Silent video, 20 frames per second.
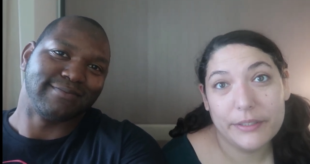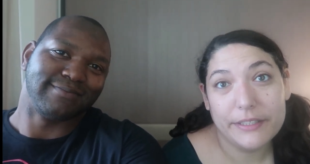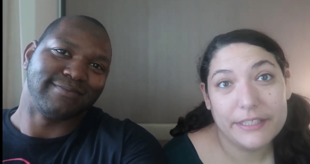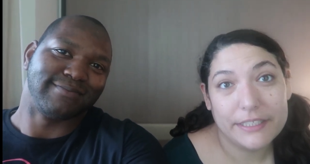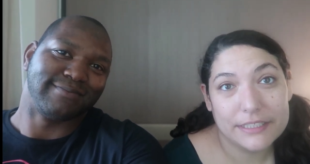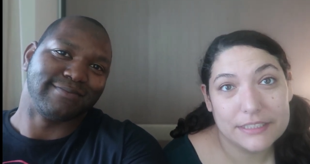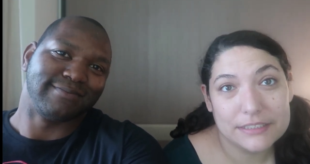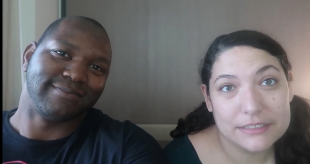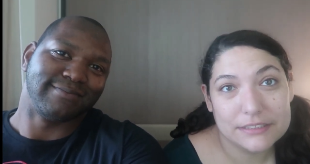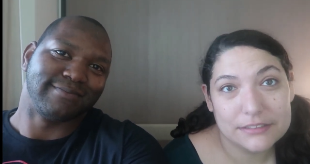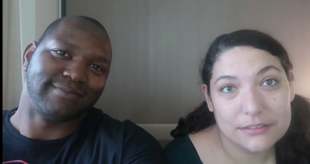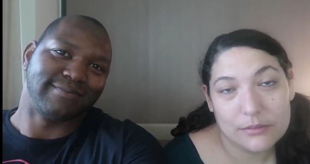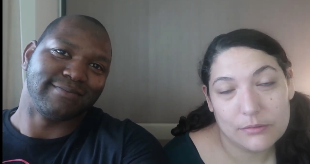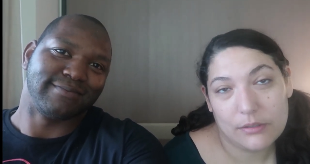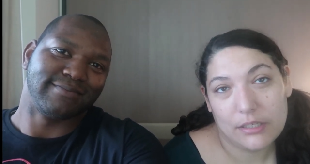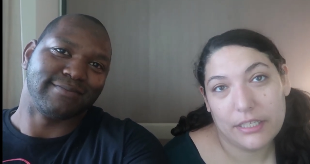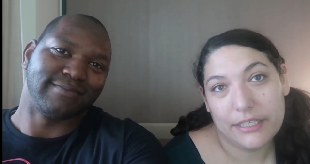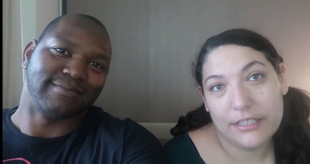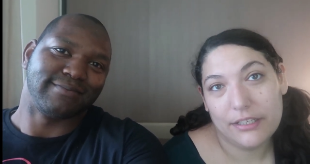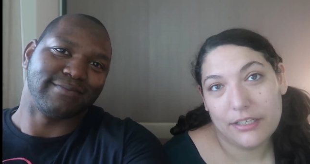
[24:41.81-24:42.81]
Speaker 1: with his, so
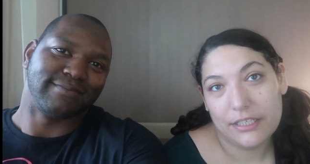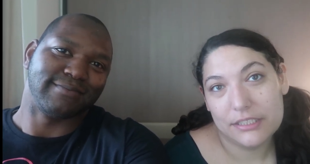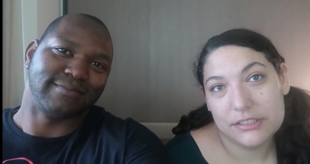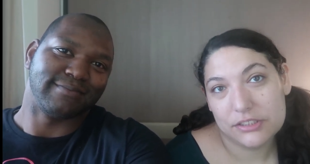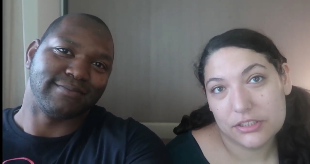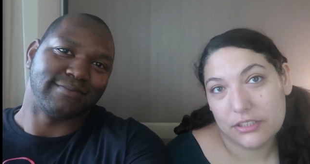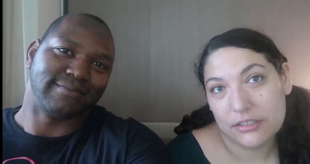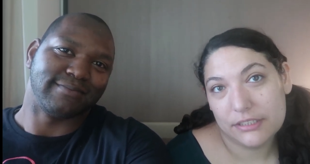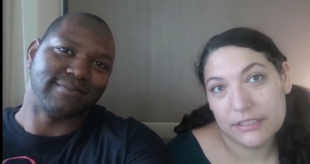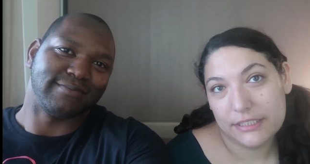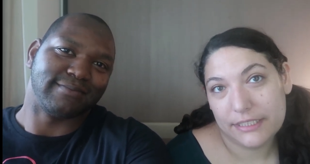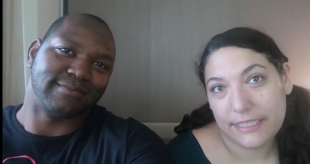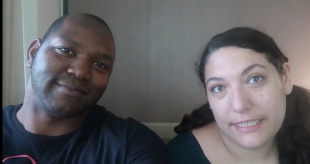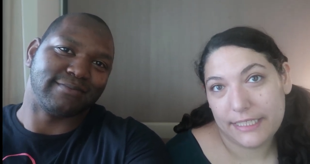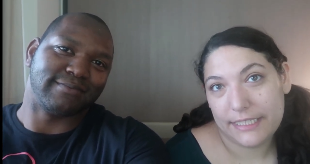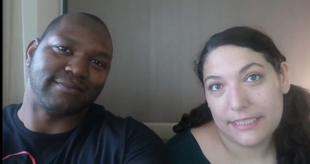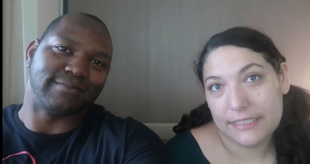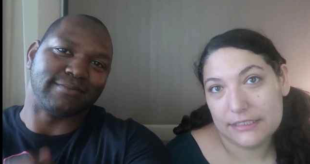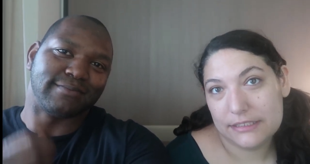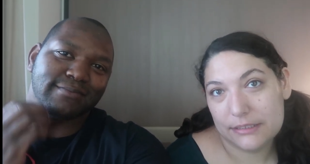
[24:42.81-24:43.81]
I got a chocolate
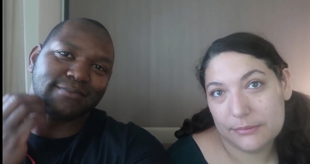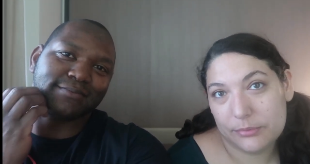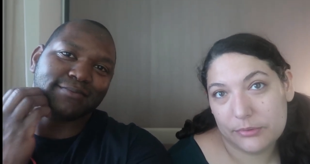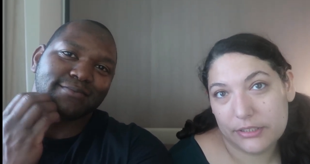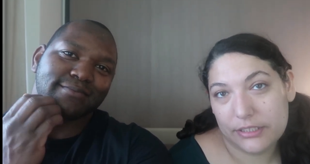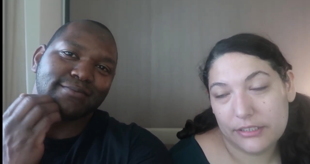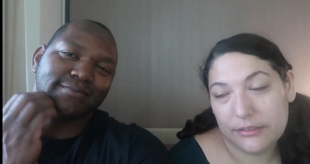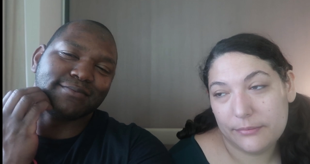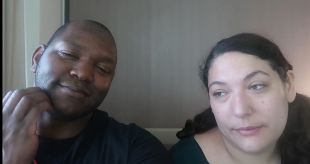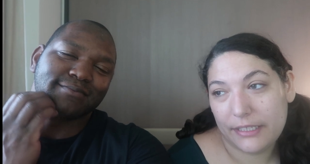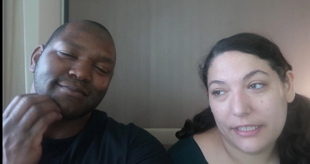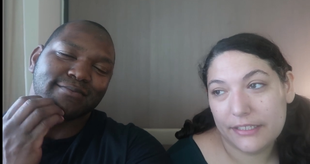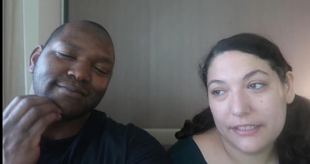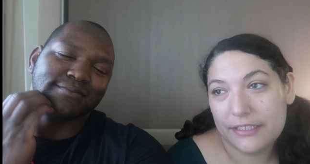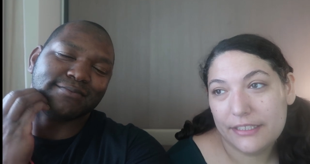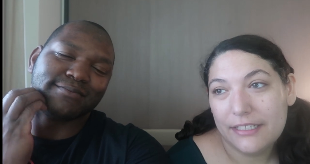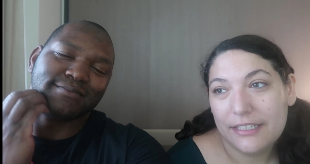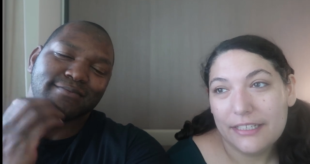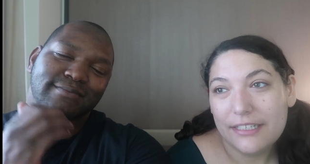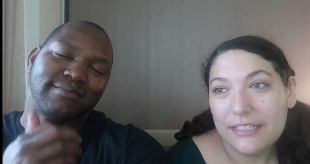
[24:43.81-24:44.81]
cake to bring back.
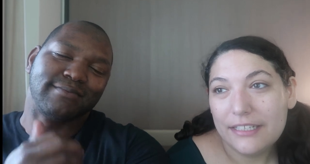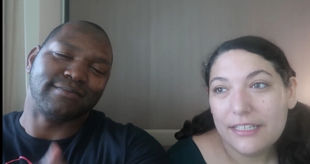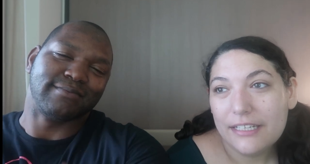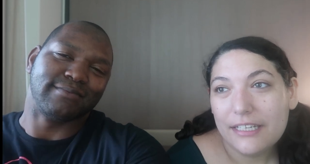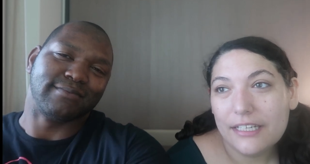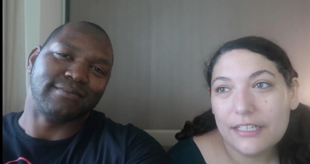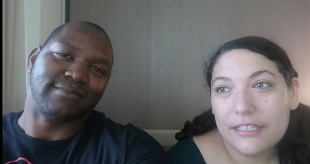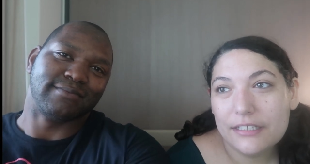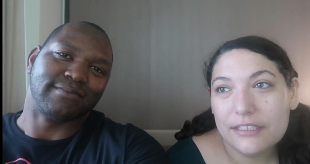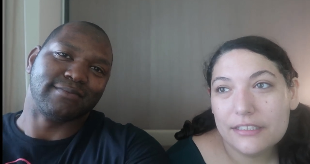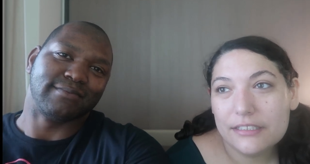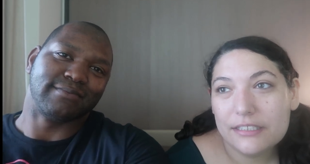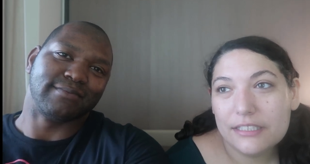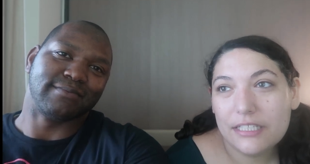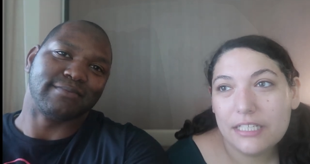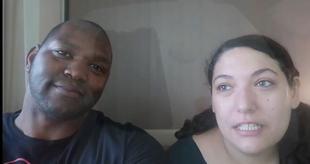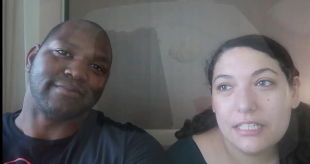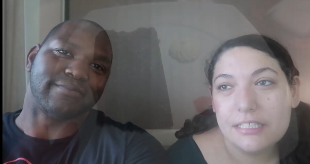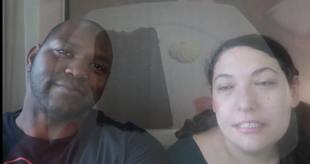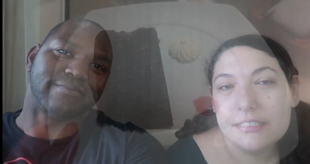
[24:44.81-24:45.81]
And the